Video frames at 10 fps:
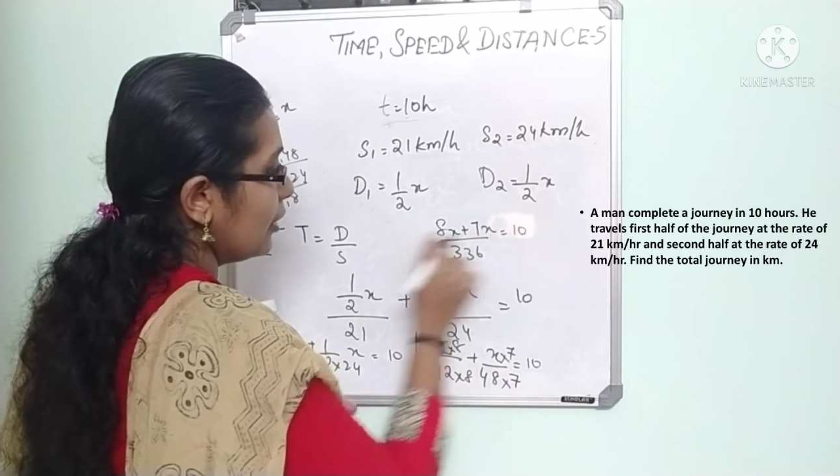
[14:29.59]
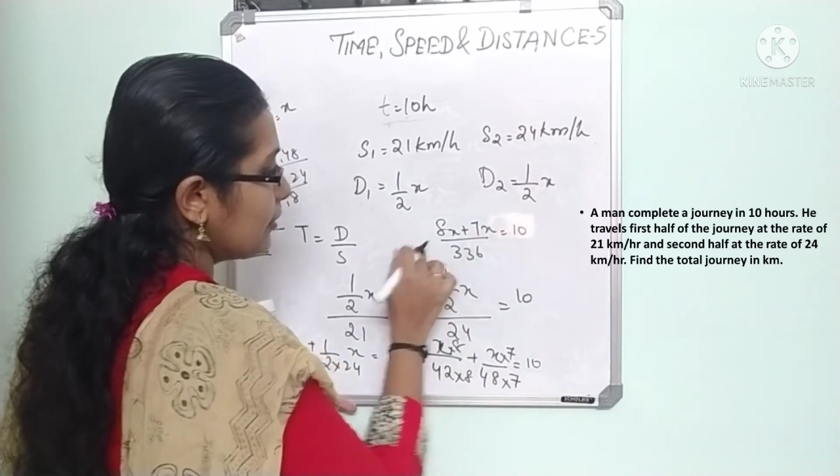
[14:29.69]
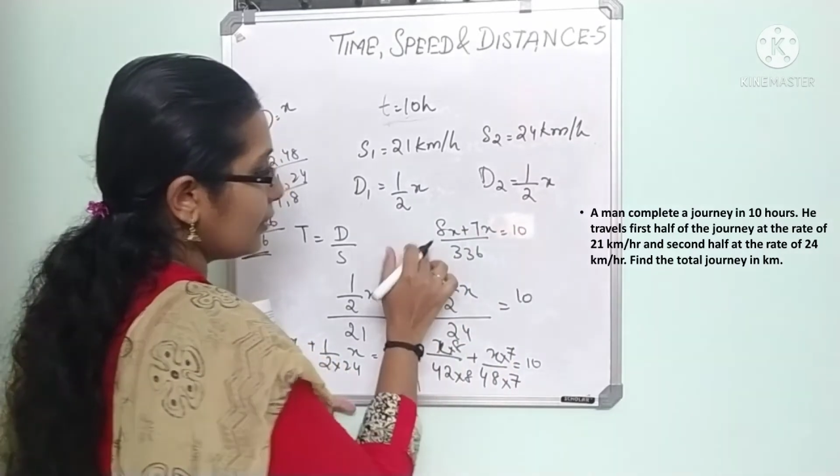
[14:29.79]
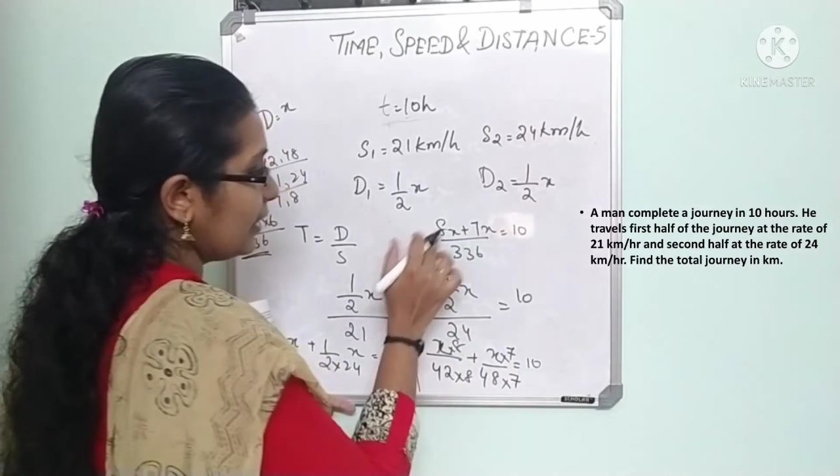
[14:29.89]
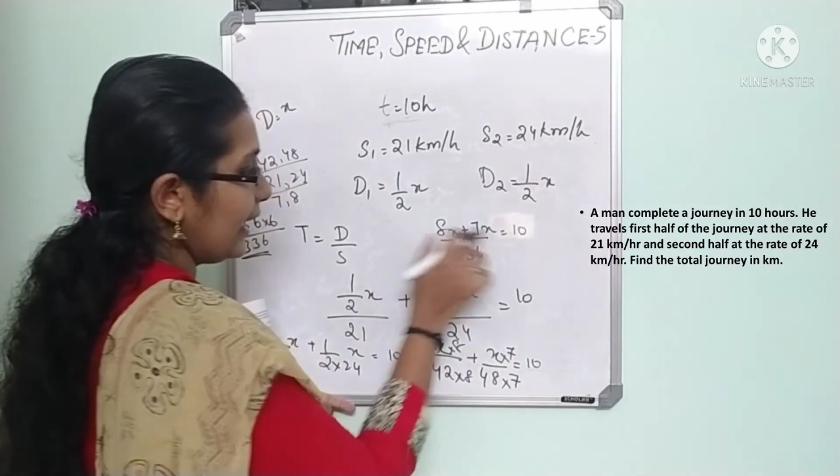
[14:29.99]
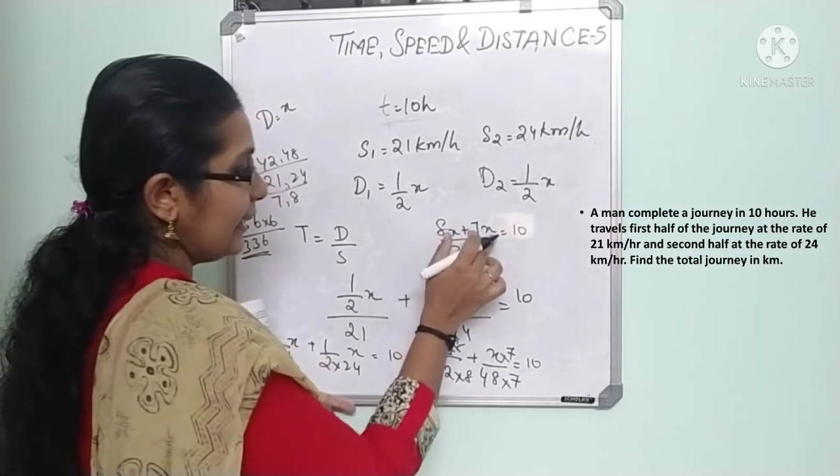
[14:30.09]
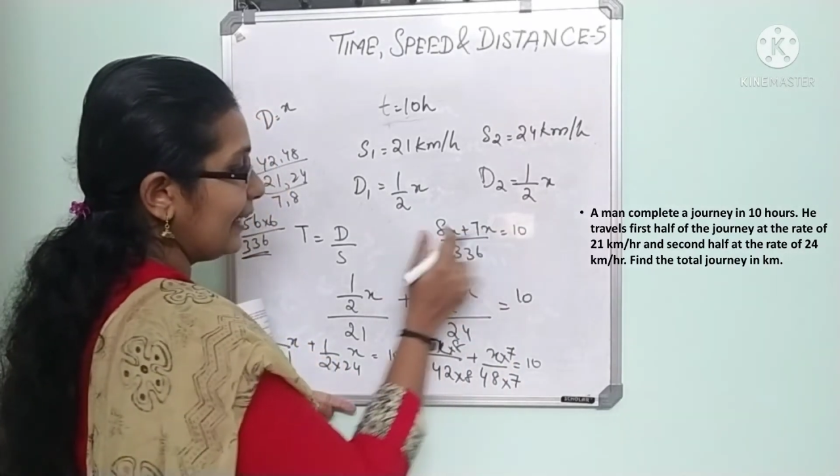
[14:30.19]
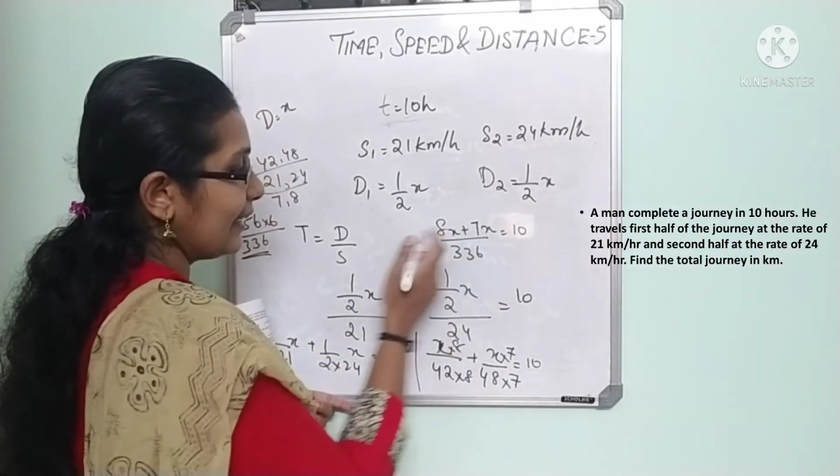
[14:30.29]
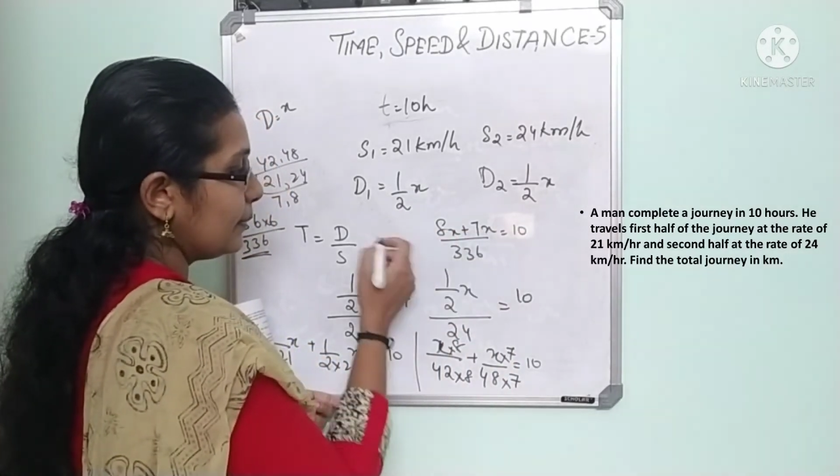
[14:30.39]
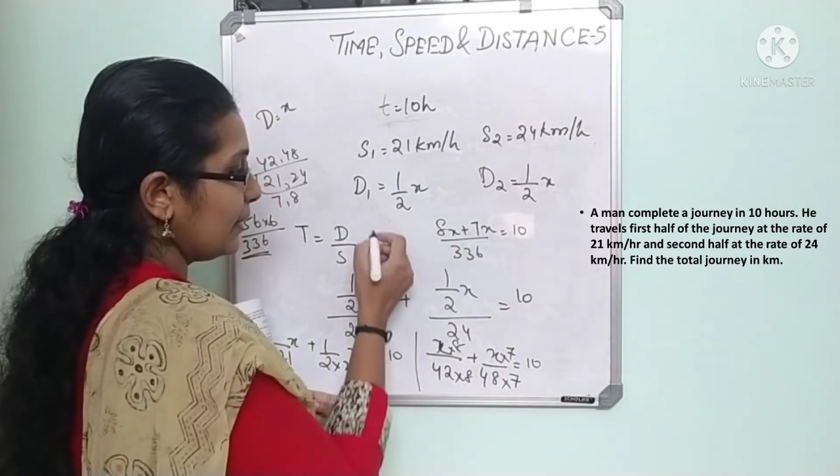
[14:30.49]
So
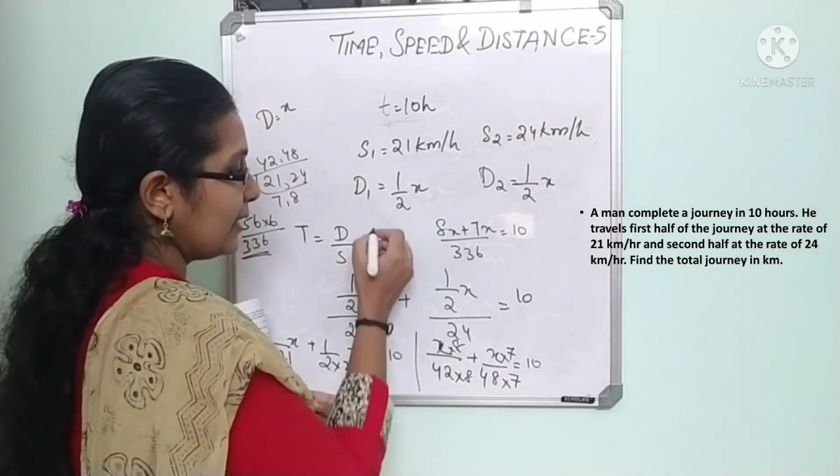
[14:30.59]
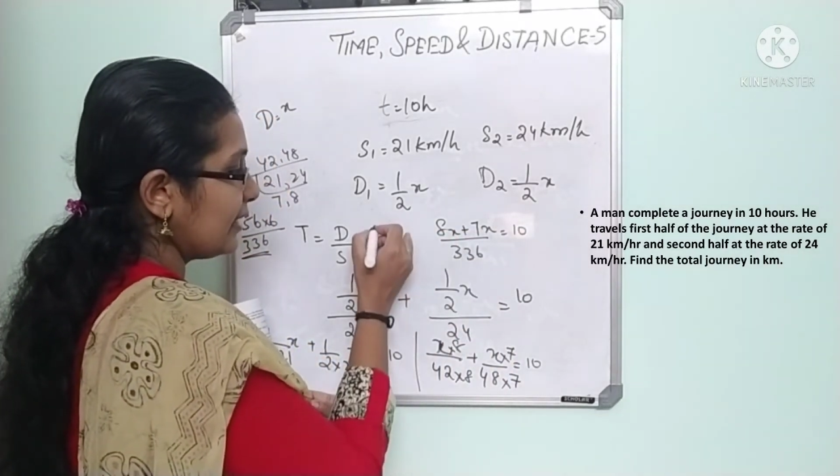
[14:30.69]
8x plus